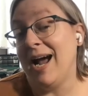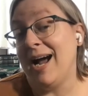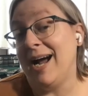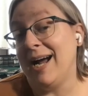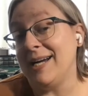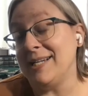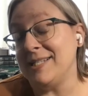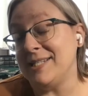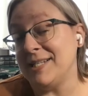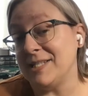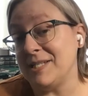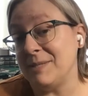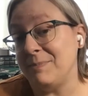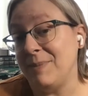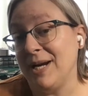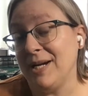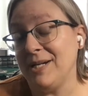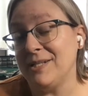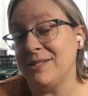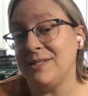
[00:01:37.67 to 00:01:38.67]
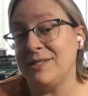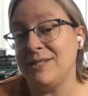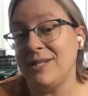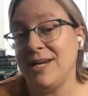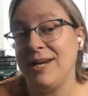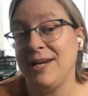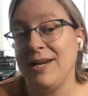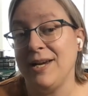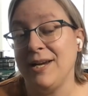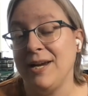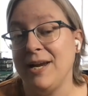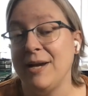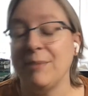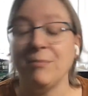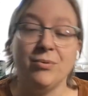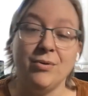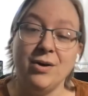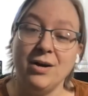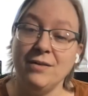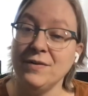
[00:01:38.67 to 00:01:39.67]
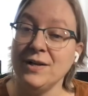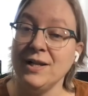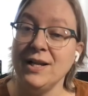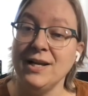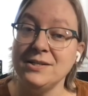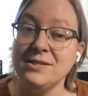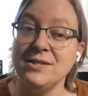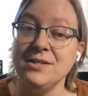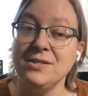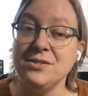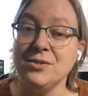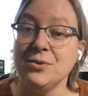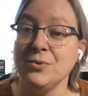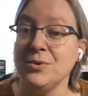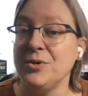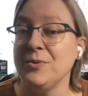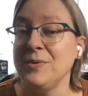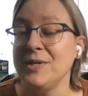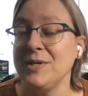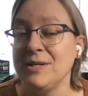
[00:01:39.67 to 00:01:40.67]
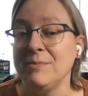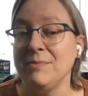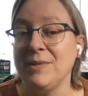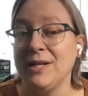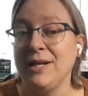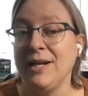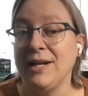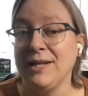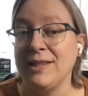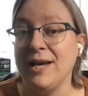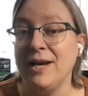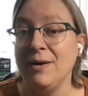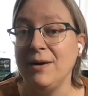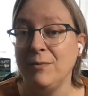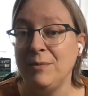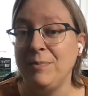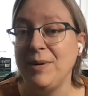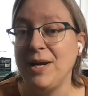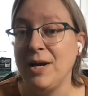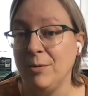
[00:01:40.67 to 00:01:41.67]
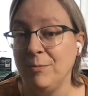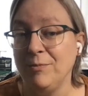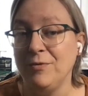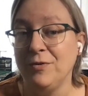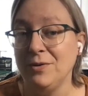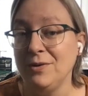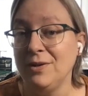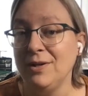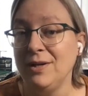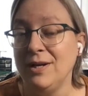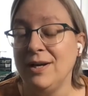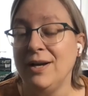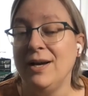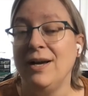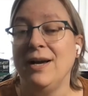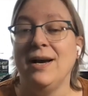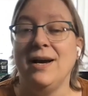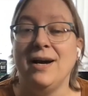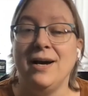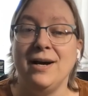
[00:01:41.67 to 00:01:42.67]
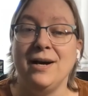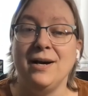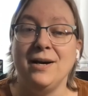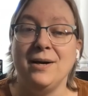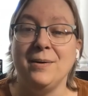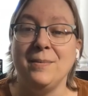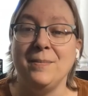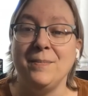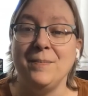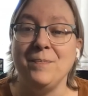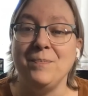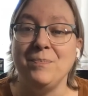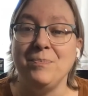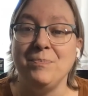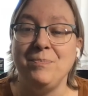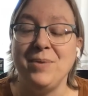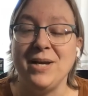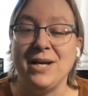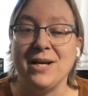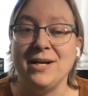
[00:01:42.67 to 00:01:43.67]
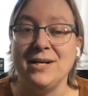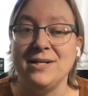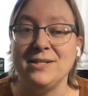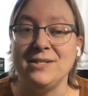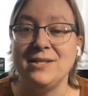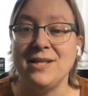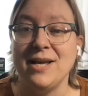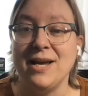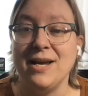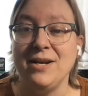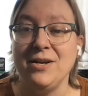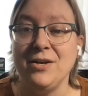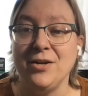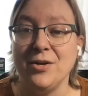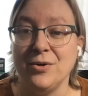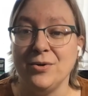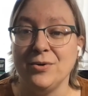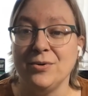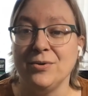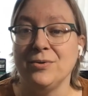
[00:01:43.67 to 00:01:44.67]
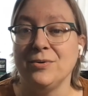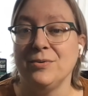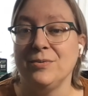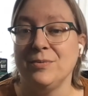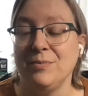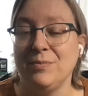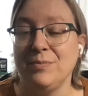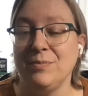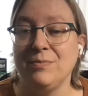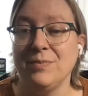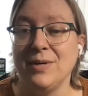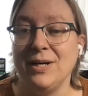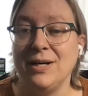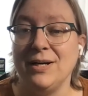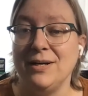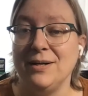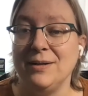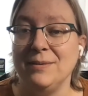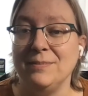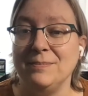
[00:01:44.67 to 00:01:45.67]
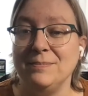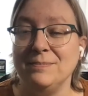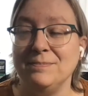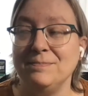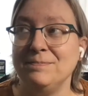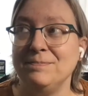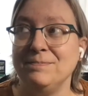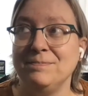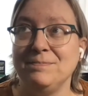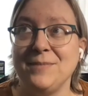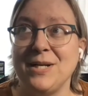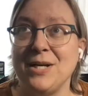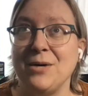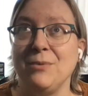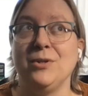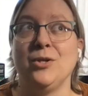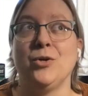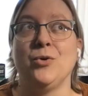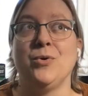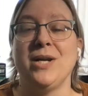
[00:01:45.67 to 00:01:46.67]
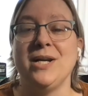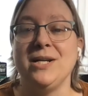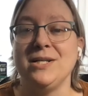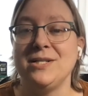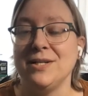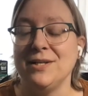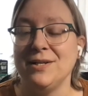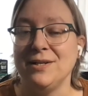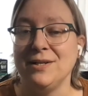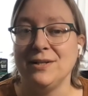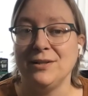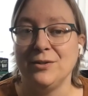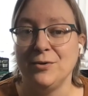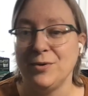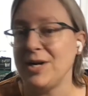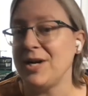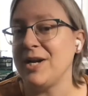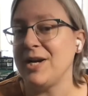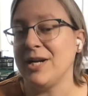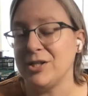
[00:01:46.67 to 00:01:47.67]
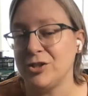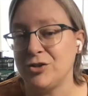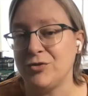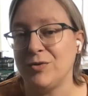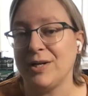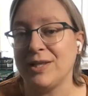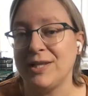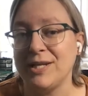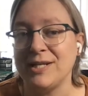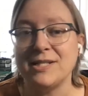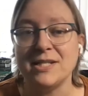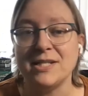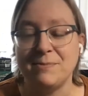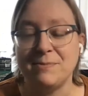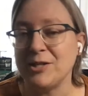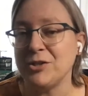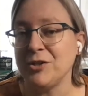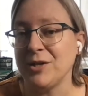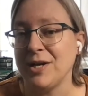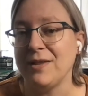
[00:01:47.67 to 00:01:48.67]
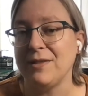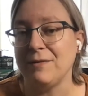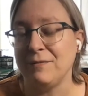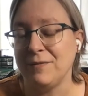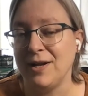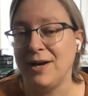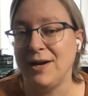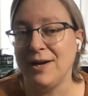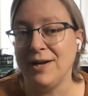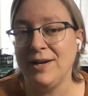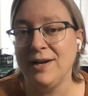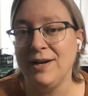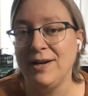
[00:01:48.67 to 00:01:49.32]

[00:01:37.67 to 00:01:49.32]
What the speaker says: I suspect taking improv classes or doing something like that would be helpful, because then you're, um, learning to construct things, especially on the fly.